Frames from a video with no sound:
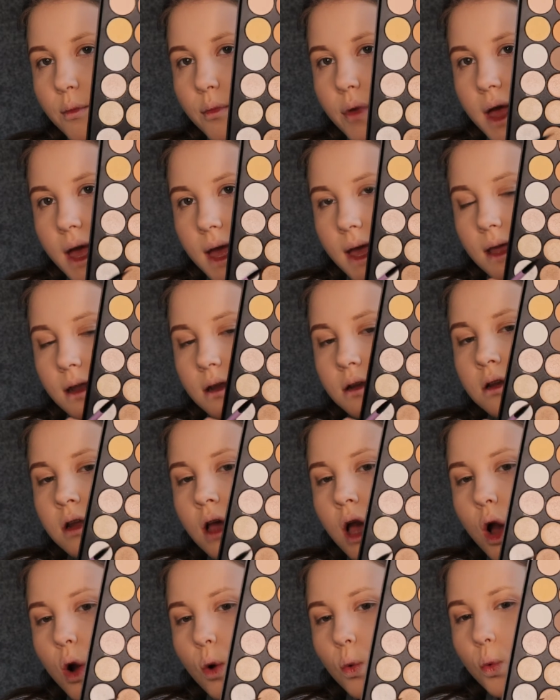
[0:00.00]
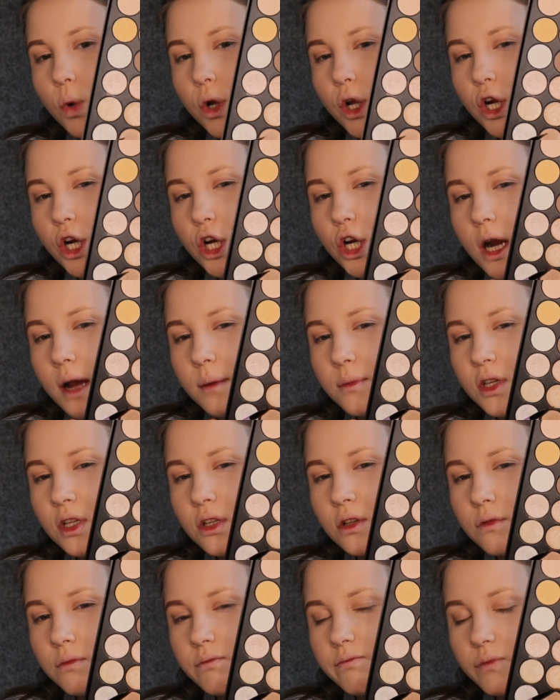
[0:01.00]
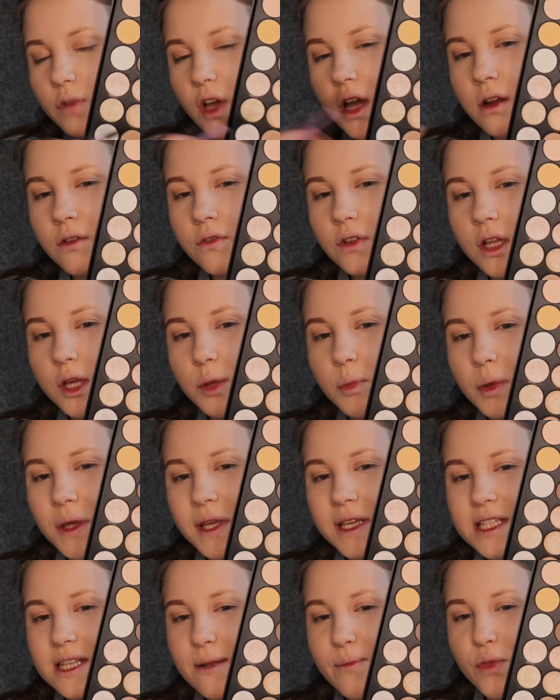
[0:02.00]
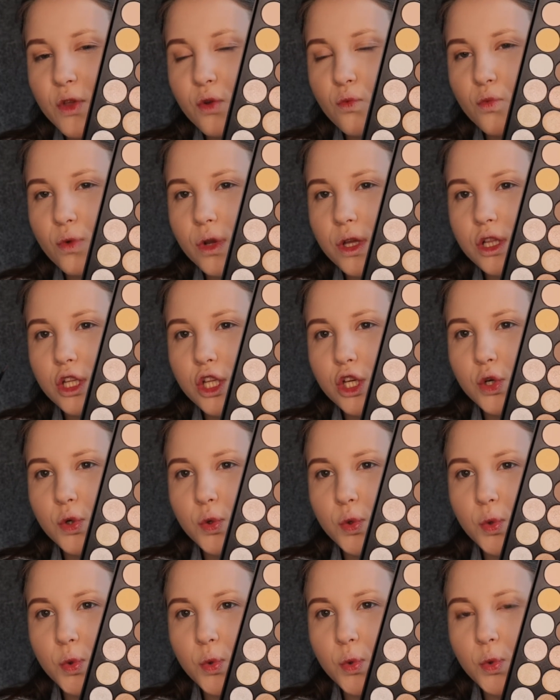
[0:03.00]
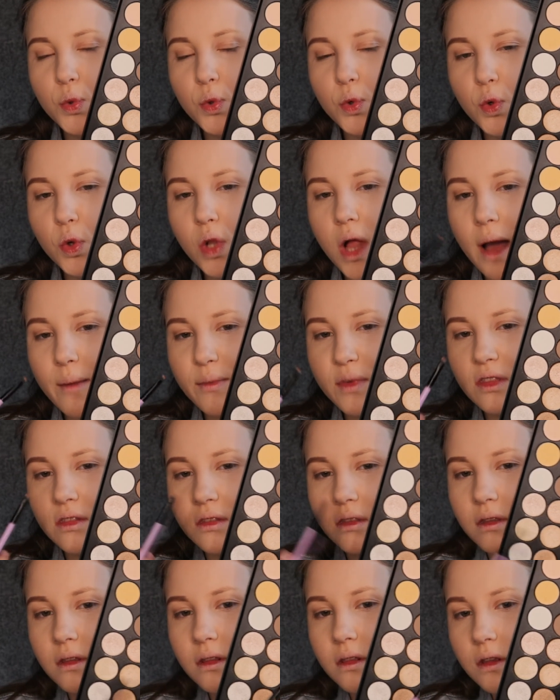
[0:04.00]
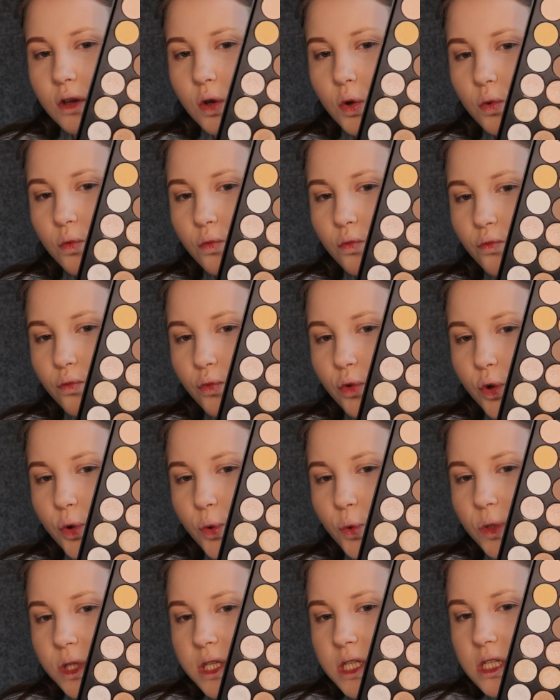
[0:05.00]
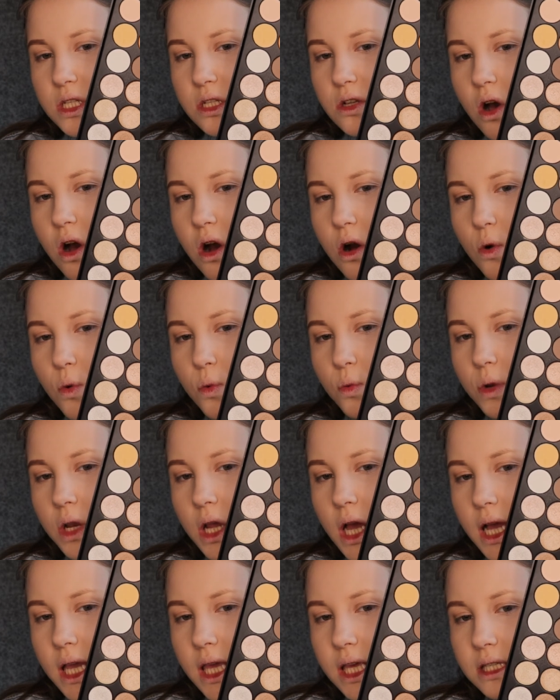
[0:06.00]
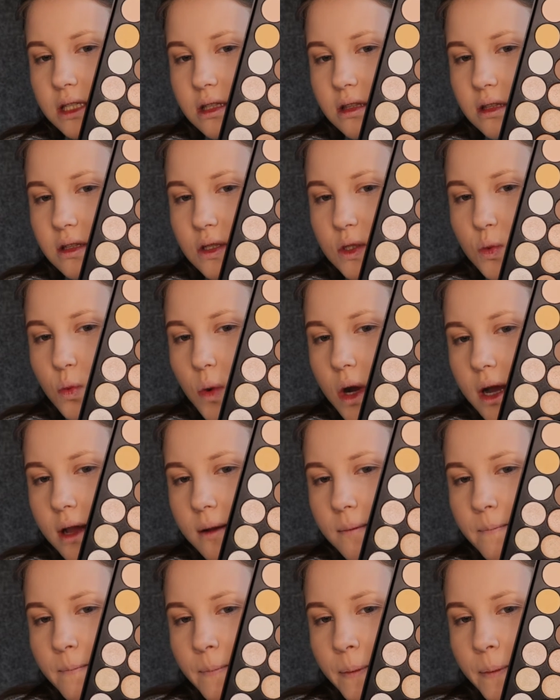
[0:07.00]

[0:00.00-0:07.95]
pen, where I'm gonna kind of like pick something really cool. I mean the coolest tone, I guess this one.